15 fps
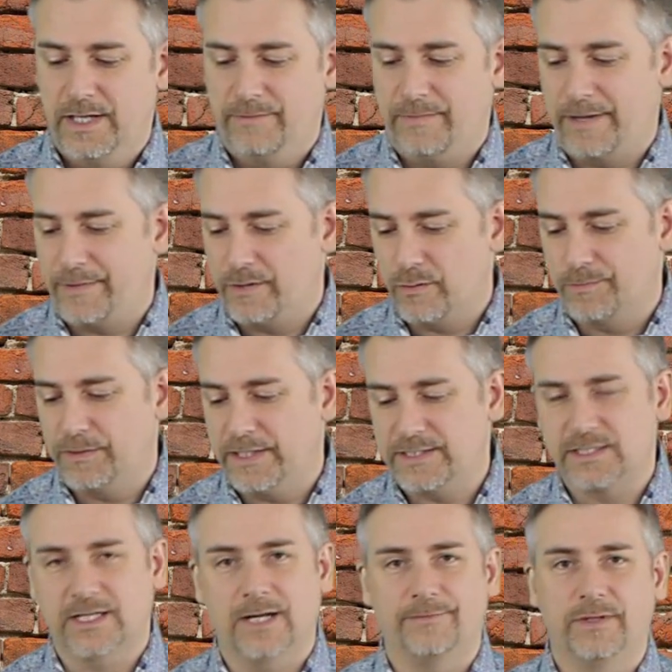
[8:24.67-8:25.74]
maybe
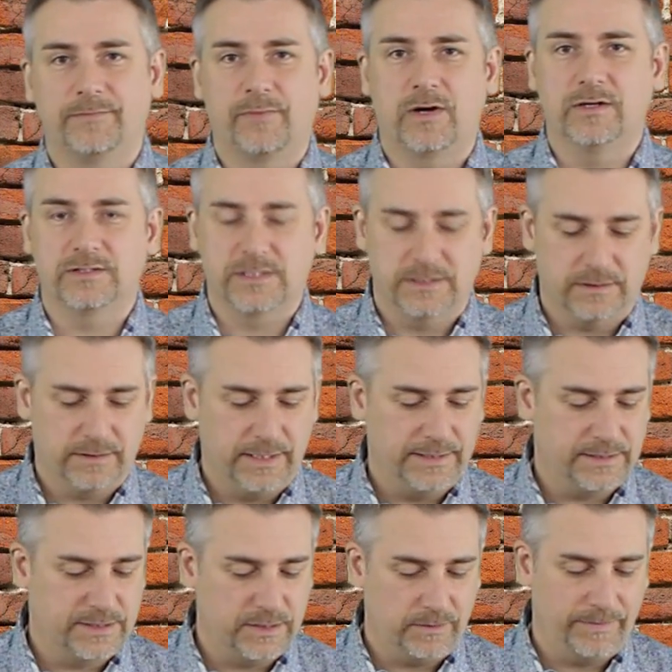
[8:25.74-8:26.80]
replace a couple of parts
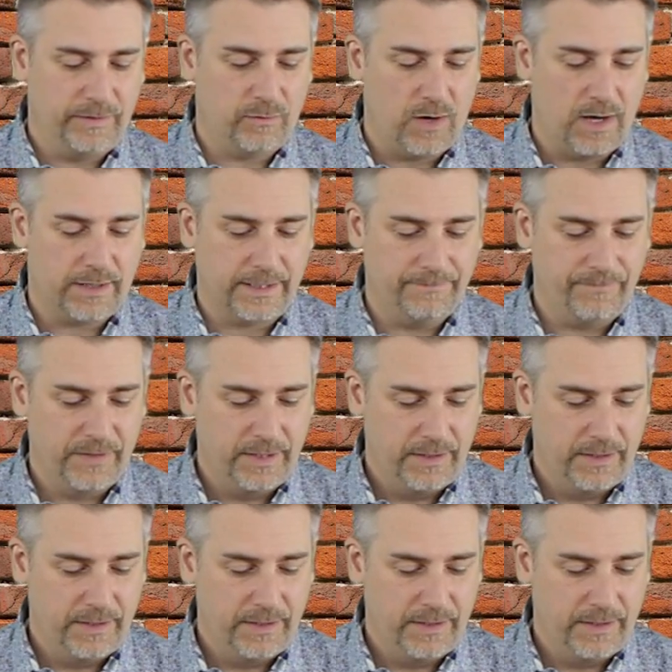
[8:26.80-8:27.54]
and still be rocking.